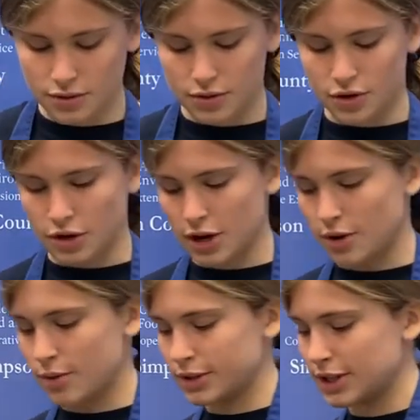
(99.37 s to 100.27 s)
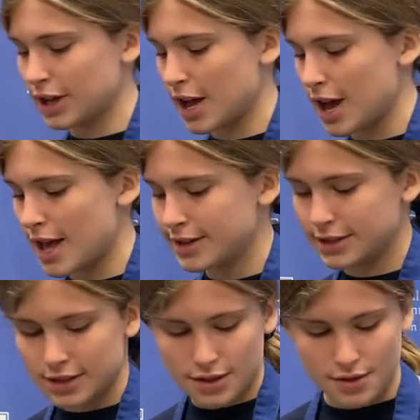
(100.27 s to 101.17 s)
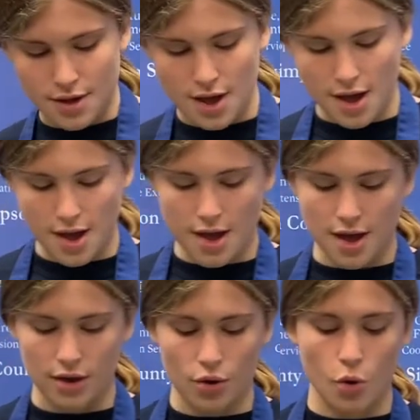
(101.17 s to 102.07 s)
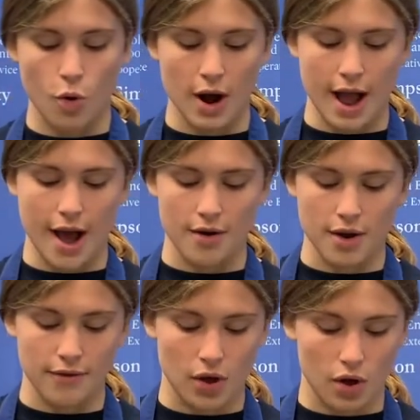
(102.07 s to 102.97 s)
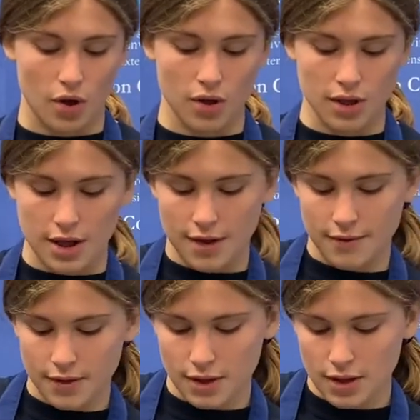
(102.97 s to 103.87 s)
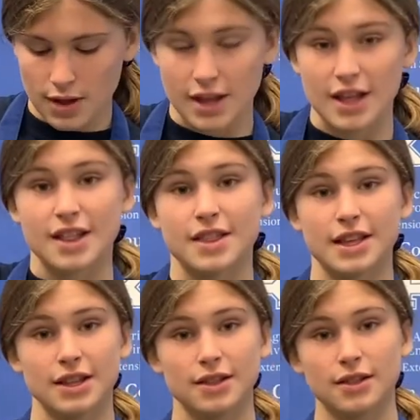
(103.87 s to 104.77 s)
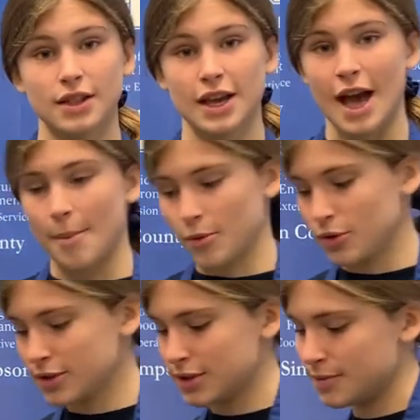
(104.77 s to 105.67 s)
you're going to want to cut the core out of all of the apples.